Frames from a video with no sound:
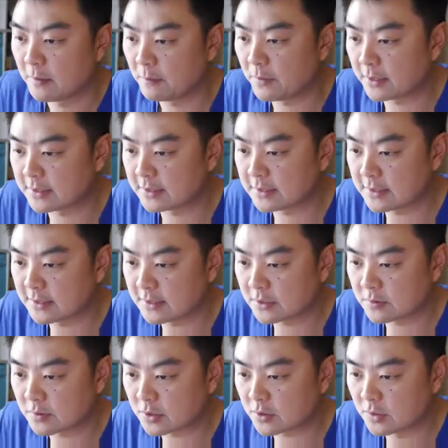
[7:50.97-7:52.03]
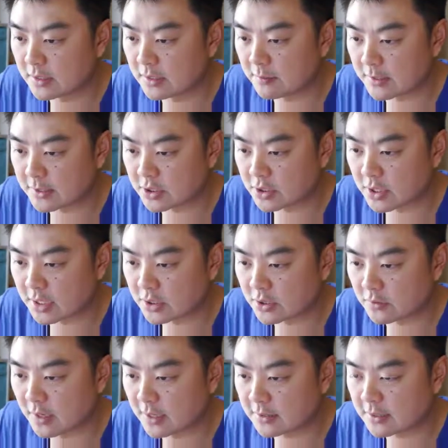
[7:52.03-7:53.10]
but the distance between them has
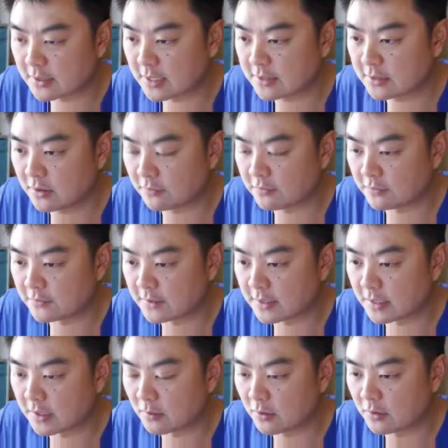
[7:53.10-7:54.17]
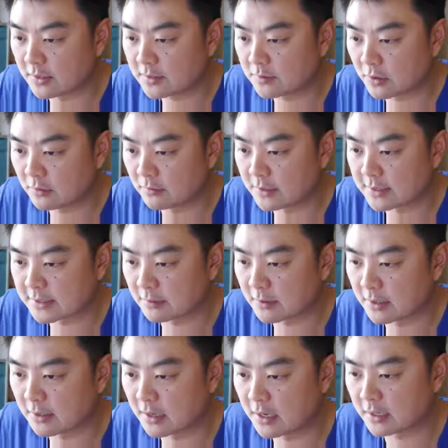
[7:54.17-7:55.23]
changed, right? So that's not 15 anymore. That's probably
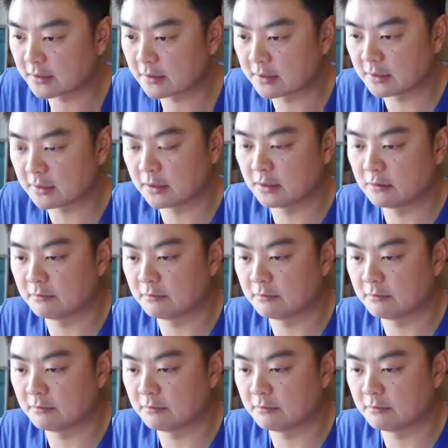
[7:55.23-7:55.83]
something like 9